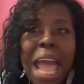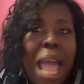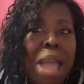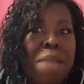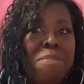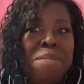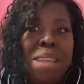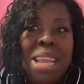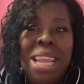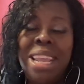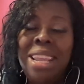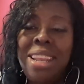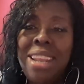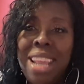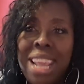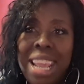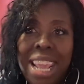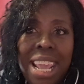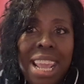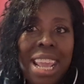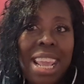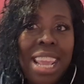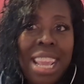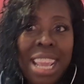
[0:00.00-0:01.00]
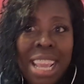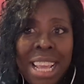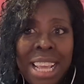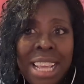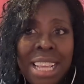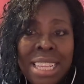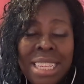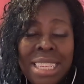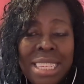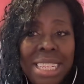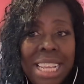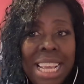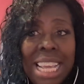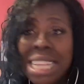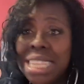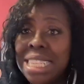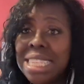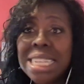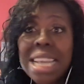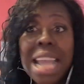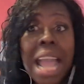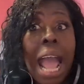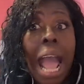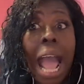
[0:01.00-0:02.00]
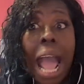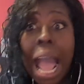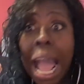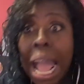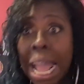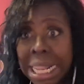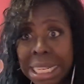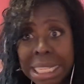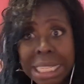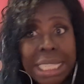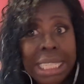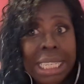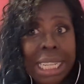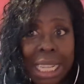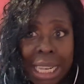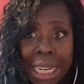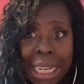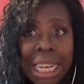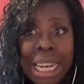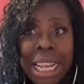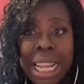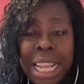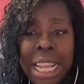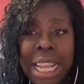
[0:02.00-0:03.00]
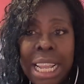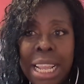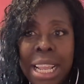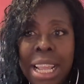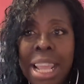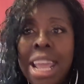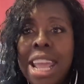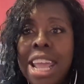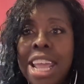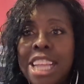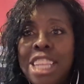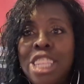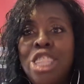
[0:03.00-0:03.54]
I mean, it's constantly